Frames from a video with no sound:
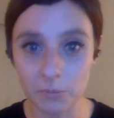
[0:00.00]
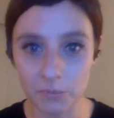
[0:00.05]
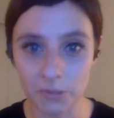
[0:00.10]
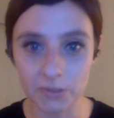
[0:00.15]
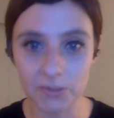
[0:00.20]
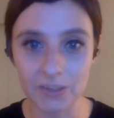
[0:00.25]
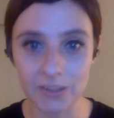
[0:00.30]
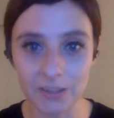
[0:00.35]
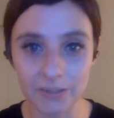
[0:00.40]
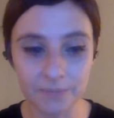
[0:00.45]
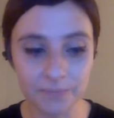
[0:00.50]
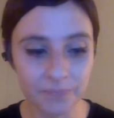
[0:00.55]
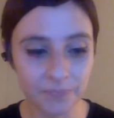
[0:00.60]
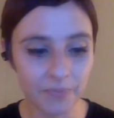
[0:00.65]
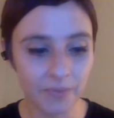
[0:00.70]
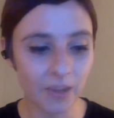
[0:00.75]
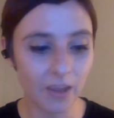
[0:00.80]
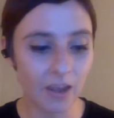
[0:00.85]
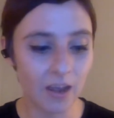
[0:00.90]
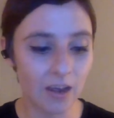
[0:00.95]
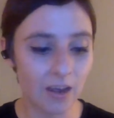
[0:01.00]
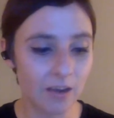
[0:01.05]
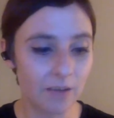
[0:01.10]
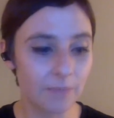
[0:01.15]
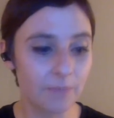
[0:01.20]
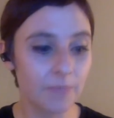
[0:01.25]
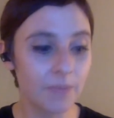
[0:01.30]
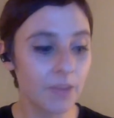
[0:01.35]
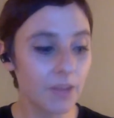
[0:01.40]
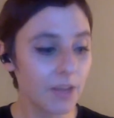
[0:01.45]
that we're building,
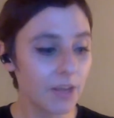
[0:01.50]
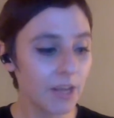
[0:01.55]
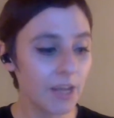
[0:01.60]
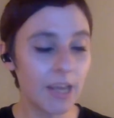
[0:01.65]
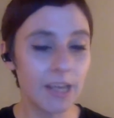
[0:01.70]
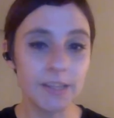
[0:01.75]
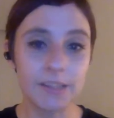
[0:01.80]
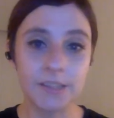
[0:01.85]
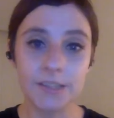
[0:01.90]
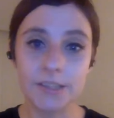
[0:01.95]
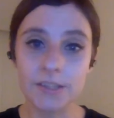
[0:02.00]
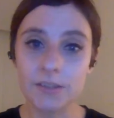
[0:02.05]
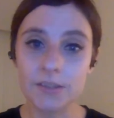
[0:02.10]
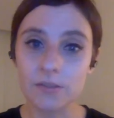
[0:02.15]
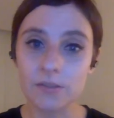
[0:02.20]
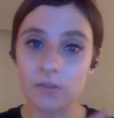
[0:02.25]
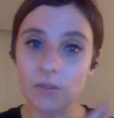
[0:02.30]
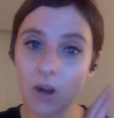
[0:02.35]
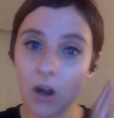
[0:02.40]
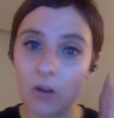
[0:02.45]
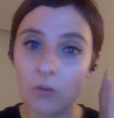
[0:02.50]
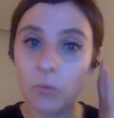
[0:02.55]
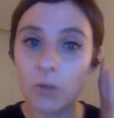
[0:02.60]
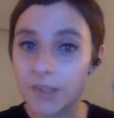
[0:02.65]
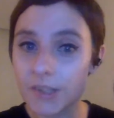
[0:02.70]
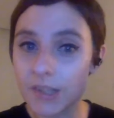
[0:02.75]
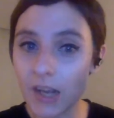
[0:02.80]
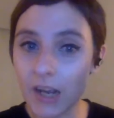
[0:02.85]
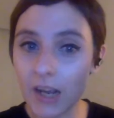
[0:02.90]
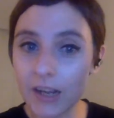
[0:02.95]
it's on
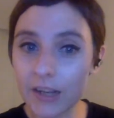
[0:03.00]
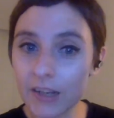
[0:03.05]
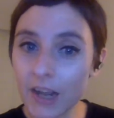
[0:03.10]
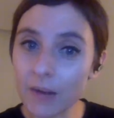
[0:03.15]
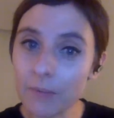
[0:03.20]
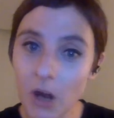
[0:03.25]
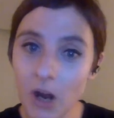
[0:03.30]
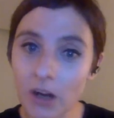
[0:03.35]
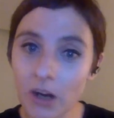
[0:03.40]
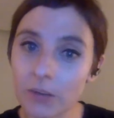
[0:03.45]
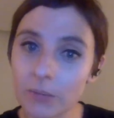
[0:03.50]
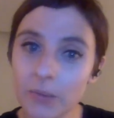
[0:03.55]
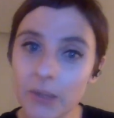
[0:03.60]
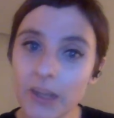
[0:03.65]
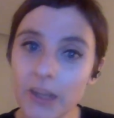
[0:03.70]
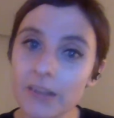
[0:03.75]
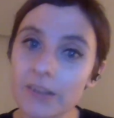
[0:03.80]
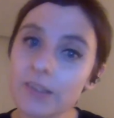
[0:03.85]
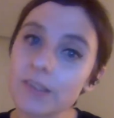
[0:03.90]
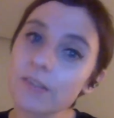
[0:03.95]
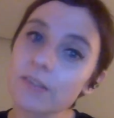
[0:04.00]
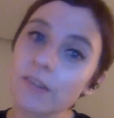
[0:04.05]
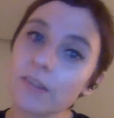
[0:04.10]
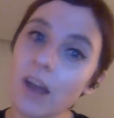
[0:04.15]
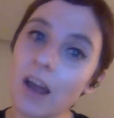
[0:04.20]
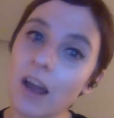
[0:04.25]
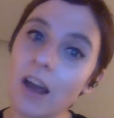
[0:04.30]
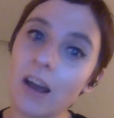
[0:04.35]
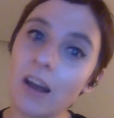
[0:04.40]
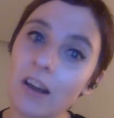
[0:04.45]
one side a marketplace.
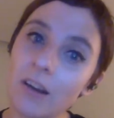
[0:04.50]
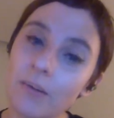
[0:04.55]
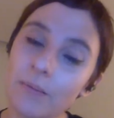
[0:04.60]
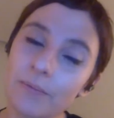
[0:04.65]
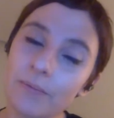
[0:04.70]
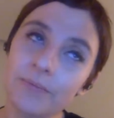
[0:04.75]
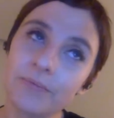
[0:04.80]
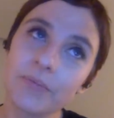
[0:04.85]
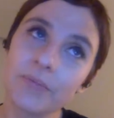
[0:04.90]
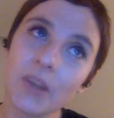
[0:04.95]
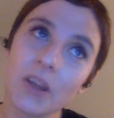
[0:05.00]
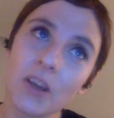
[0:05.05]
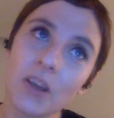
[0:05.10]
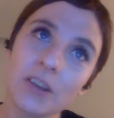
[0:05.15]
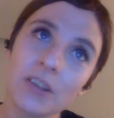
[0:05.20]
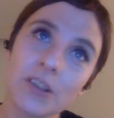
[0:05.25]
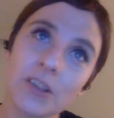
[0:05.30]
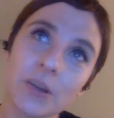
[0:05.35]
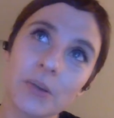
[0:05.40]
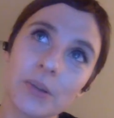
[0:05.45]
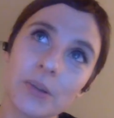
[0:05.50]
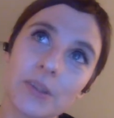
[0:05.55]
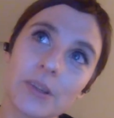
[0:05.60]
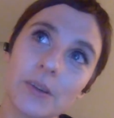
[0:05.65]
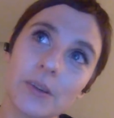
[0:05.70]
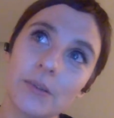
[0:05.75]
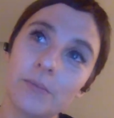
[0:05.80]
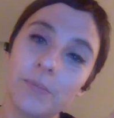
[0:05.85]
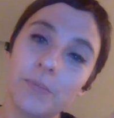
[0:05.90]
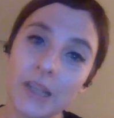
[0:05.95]
So it's
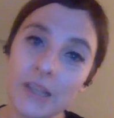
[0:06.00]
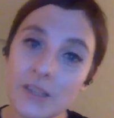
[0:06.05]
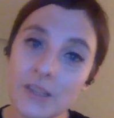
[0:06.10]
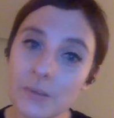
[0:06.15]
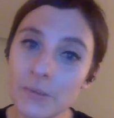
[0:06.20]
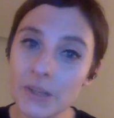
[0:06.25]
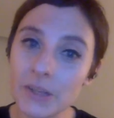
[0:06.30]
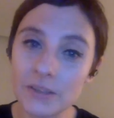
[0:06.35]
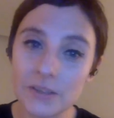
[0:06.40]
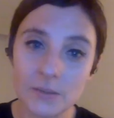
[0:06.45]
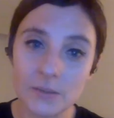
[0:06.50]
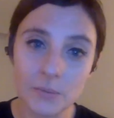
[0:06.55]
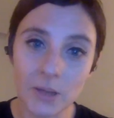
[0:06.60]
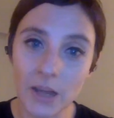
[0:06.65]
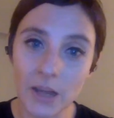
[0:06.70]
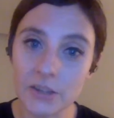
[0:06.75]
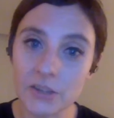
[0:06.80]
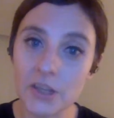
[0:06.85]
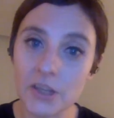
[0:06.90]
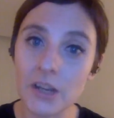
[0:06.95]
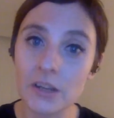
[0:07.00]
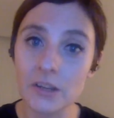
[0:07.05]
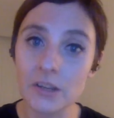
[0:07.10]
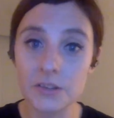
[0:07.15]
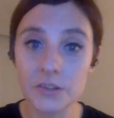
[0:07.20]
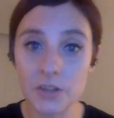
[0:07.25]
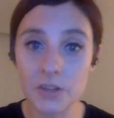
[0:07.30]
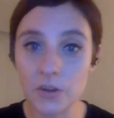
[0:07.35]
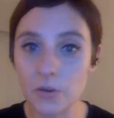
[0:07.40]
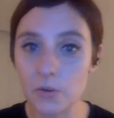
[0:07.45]
a B2B supply chain.
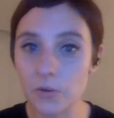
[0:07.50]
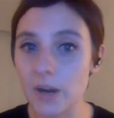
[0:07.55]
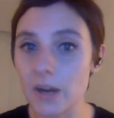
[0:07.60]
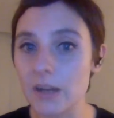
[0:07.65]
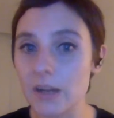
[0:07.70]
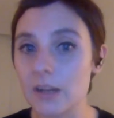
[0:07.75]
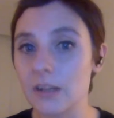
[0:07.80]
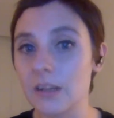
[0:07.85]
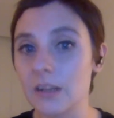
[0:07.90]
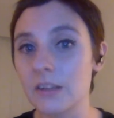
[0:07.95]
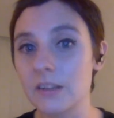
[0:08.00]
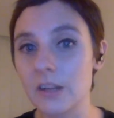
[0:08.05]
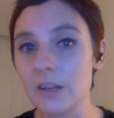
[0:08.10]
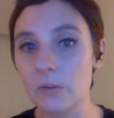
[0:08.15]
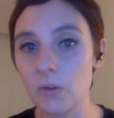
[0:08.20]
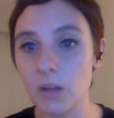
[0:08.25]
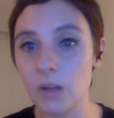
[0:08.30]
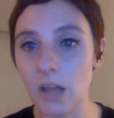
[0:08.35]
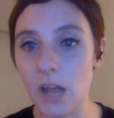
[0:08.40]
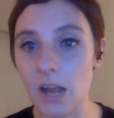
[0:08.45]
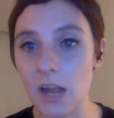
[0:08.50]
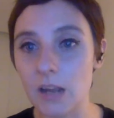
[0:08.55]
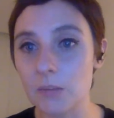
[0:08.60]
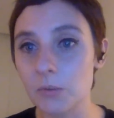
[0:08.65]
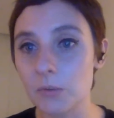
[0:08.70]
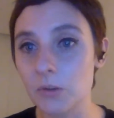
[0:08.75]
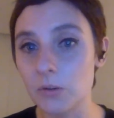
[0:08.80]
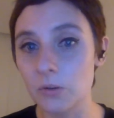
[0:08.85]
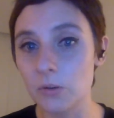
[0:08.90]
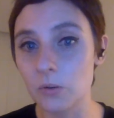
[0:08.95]
It's curated. They're
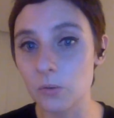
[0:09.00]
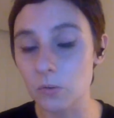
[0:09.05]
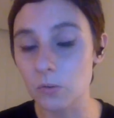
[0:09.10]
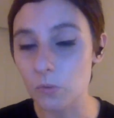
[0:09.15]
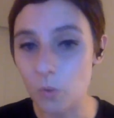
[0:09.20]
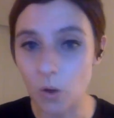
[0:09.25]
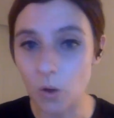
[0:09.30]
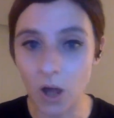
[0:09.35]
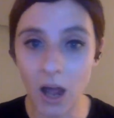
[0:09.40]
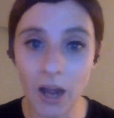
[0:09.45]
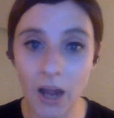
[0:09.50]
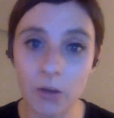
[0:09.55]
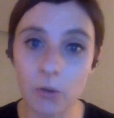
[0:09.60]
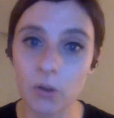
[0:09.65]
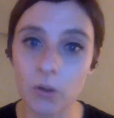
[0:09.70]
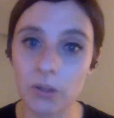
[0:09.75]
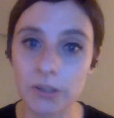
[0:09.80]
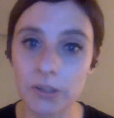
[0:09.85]
reliable, high